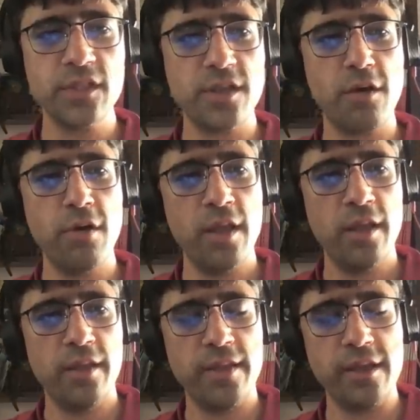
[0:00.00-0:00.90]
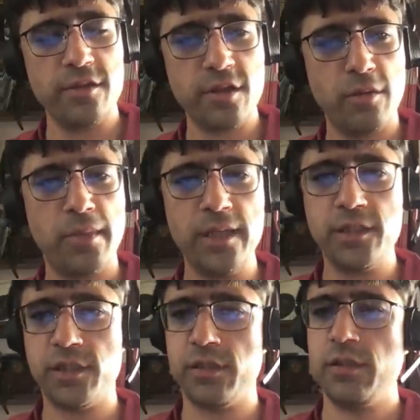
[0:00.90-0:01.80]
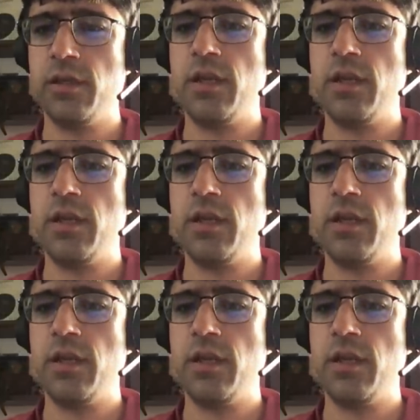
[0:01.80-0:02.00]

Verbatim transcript: So thank you so much.